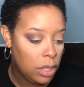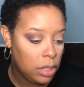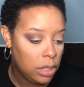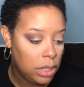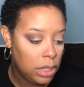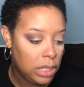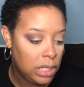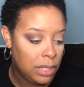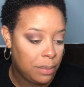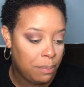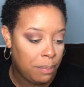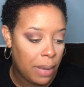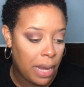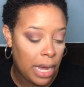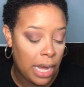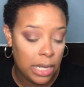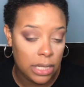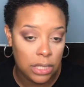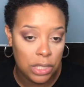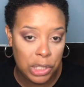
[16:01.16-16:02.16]

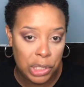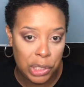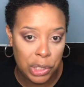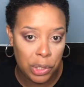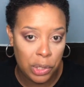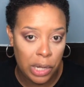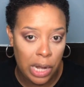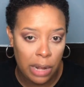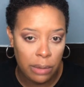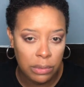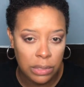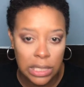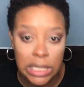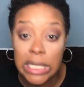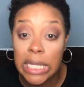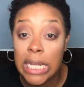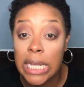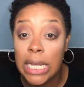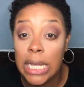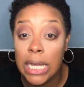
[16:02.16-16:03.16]
Sponsored. I was
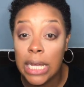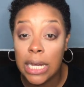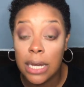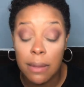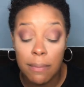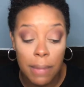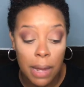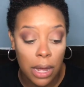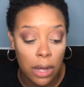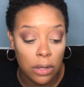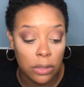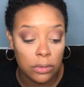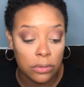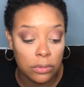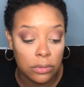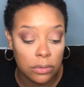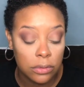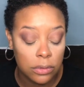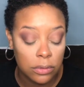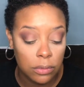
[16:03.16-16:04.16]
thinking about
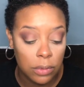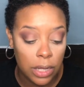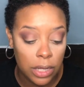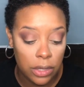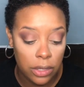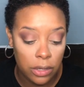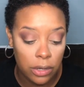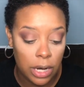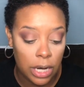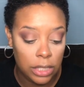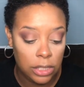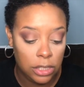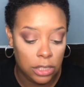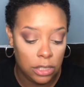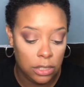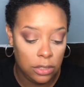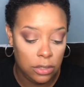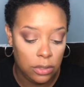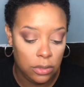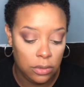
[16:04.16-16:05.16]
whether I
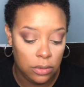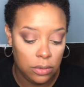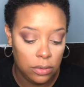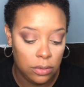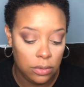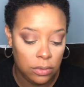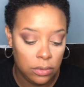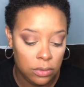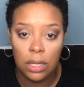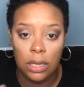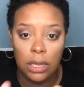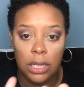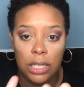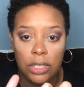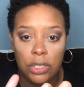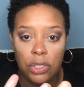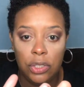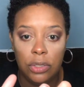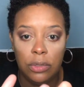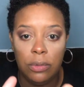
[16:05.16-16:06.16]
should do
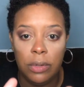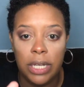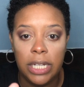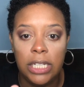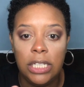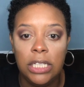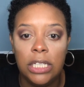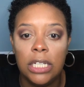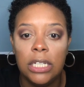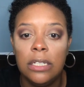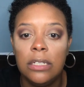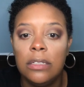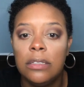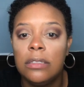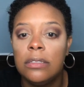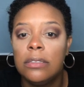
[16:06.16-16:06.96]
Lituation